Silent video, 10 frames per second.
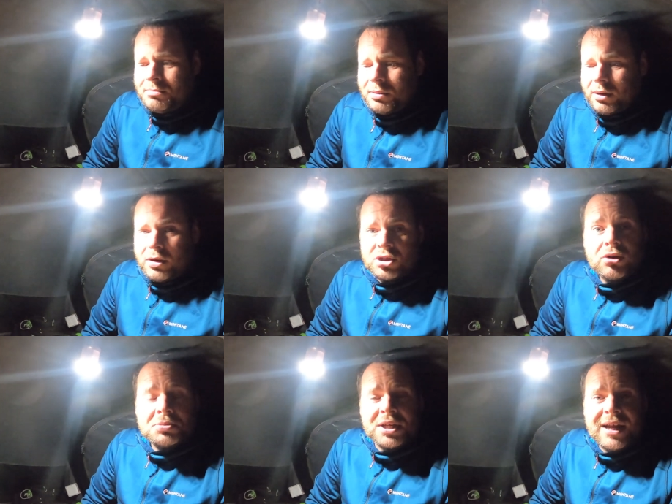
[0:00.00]
But a
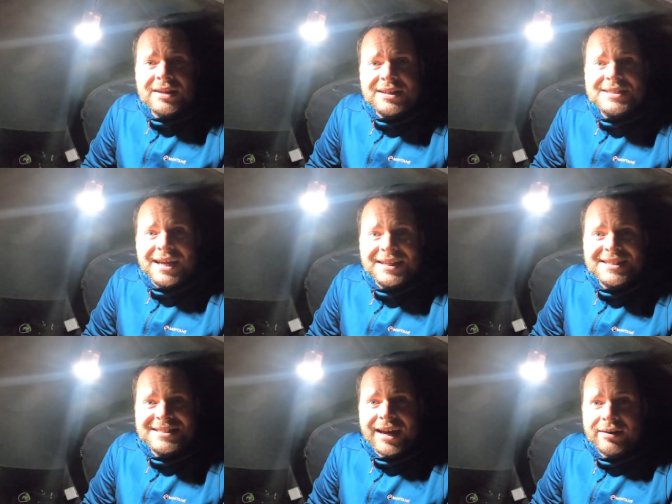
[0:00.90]
Shropshire lad, he's had
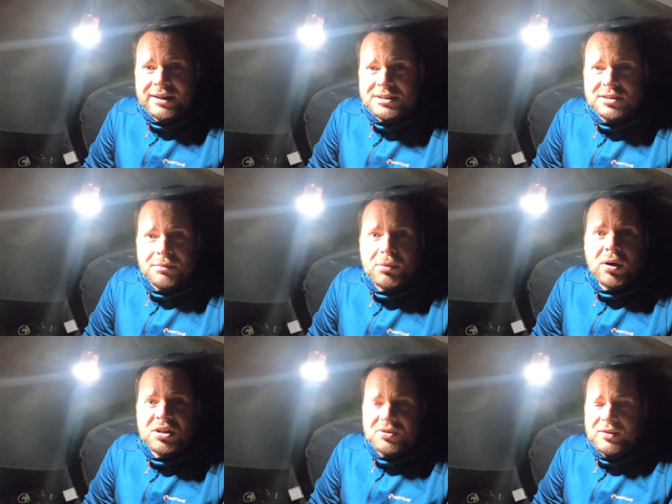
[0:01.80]
his down into the
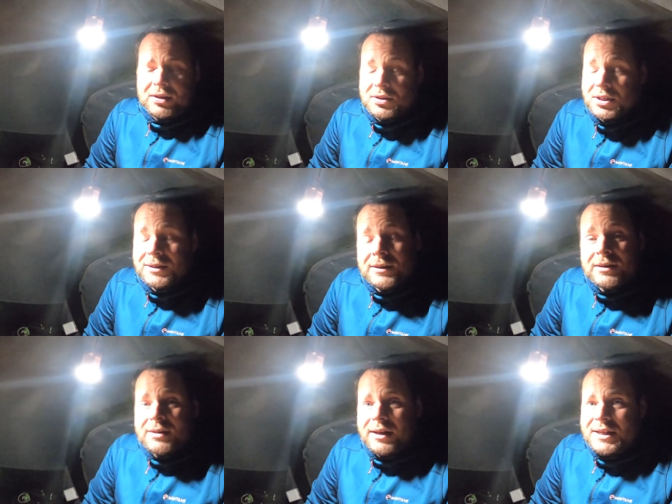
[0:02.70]
minus figures
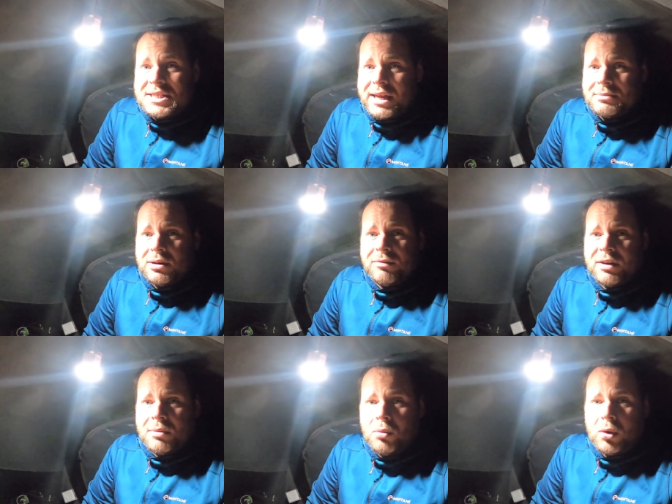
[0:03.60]
and he's kept
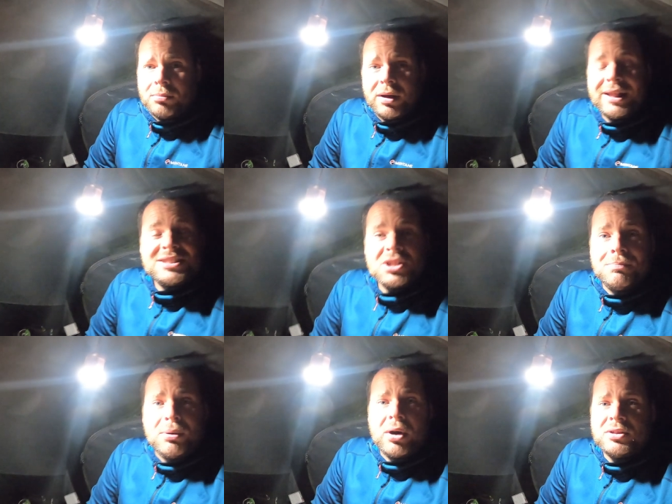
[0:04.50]
lovely and warm. And that's
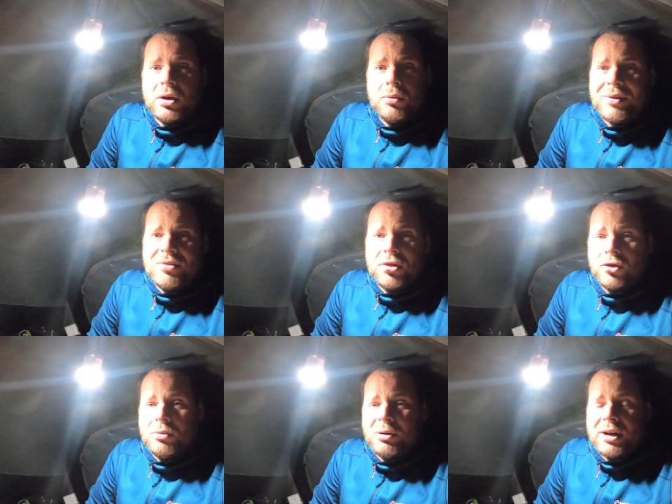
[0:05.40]
combined though with the
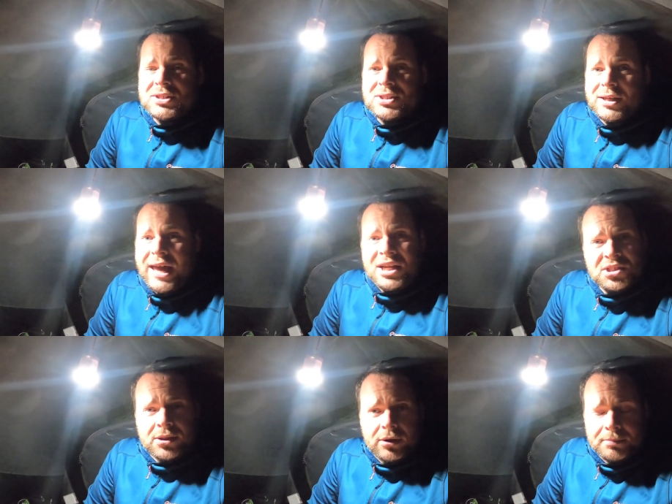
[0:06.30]
Thermarest
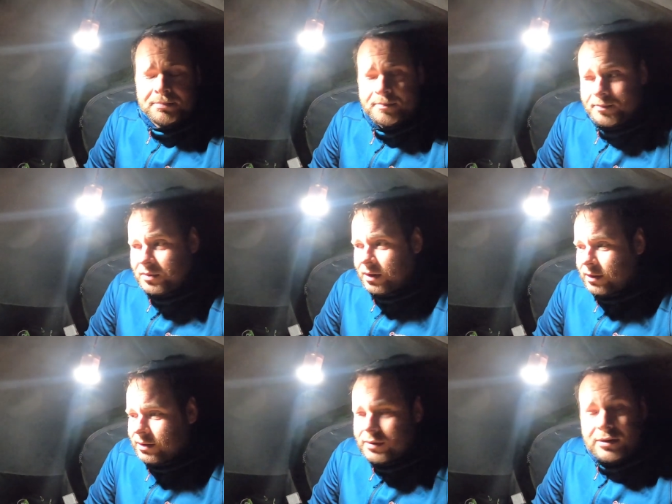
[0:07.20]
X-Therm.
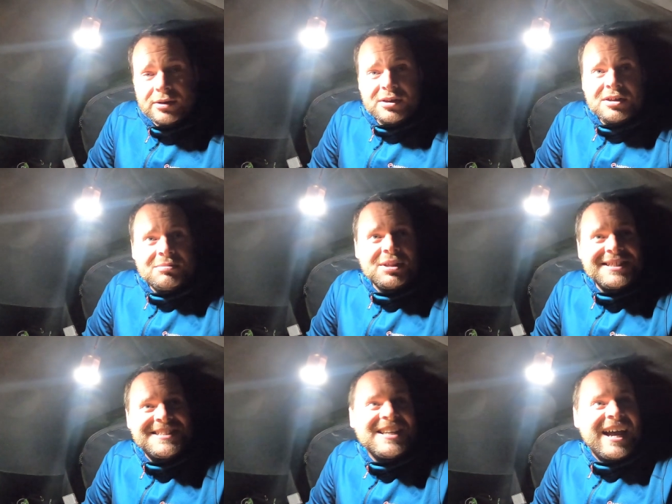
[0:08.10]
But
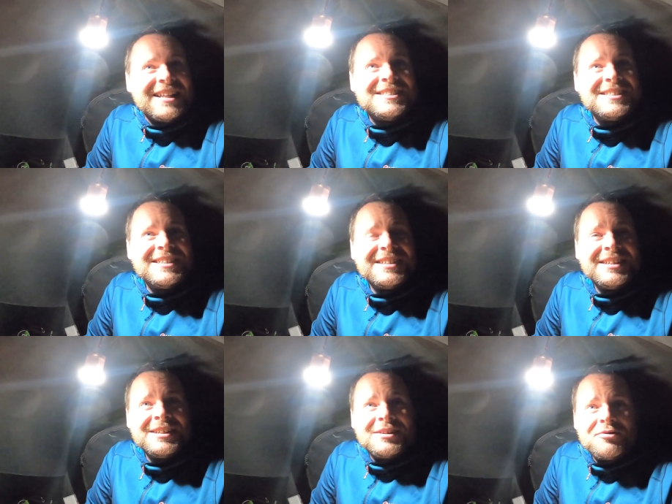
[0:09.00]
this tent,
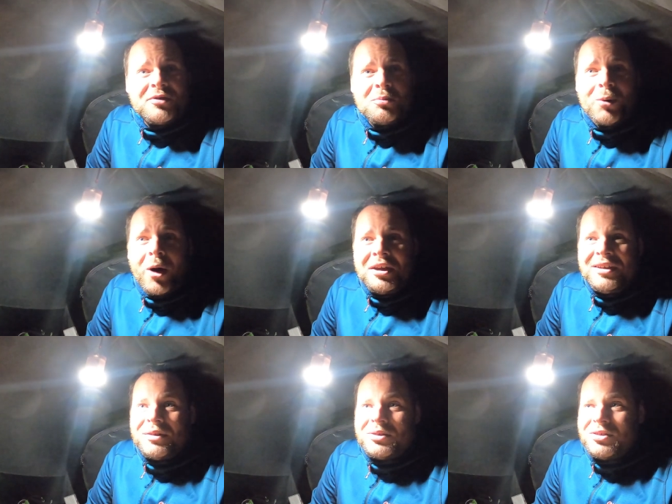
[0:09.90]
from
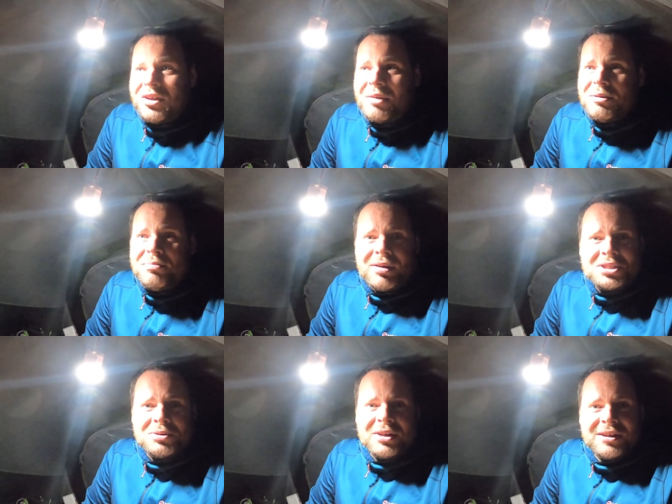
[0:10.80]
Whitehills. I'm
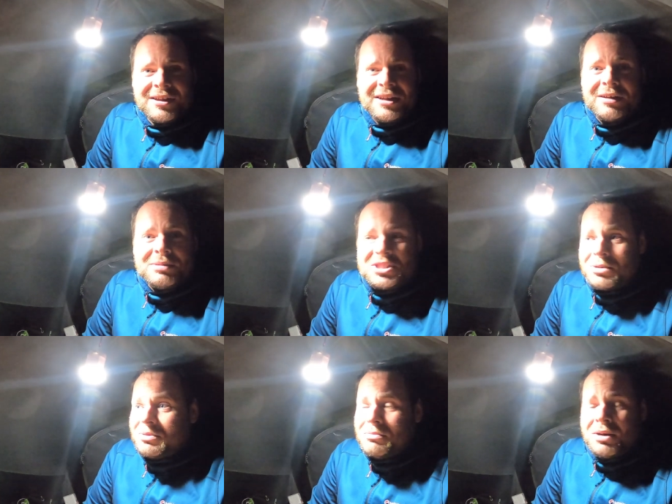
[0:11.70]
impressed with it, and it'll be
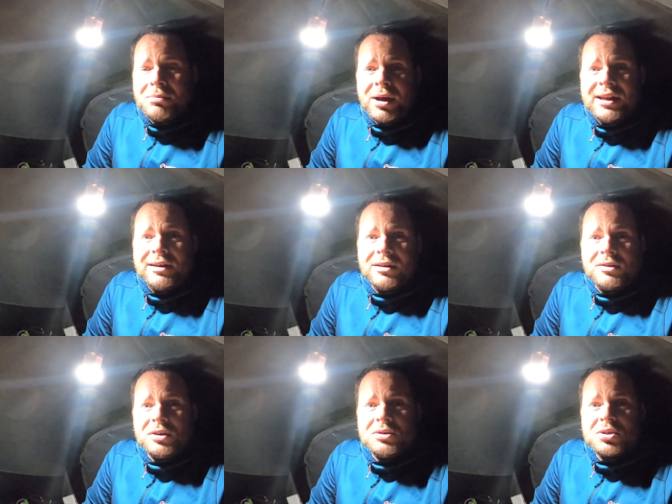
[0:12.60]
something me and my little one
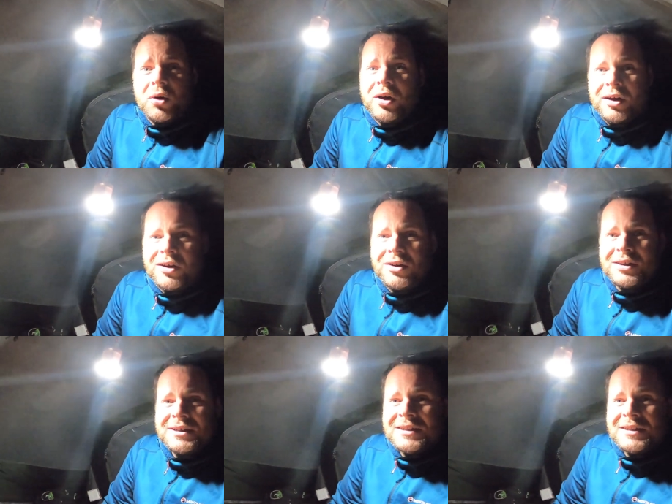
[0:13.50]
will use quite a lot.